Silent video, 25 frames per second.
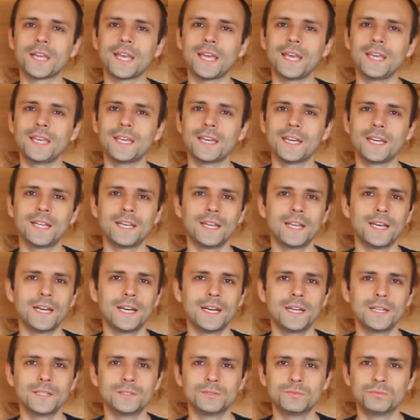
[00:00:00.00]
and
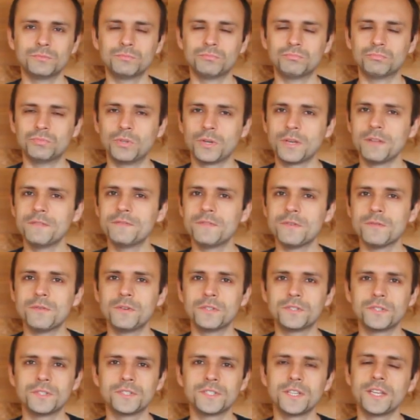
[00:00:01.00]
I'm looking
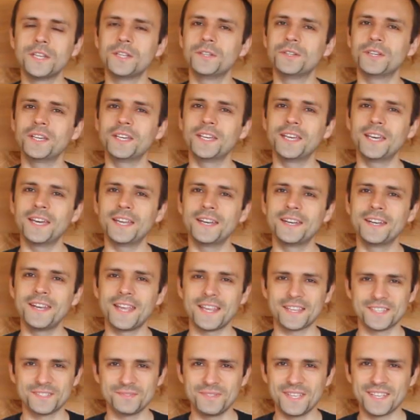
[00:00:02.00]
forward to seeing you here
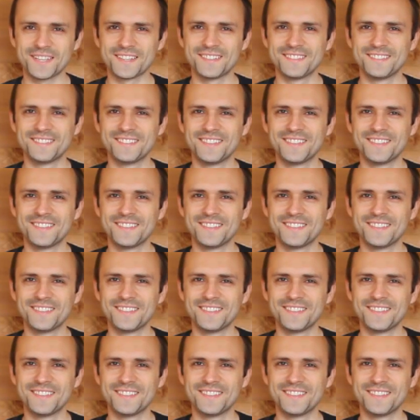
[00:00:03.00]
next week.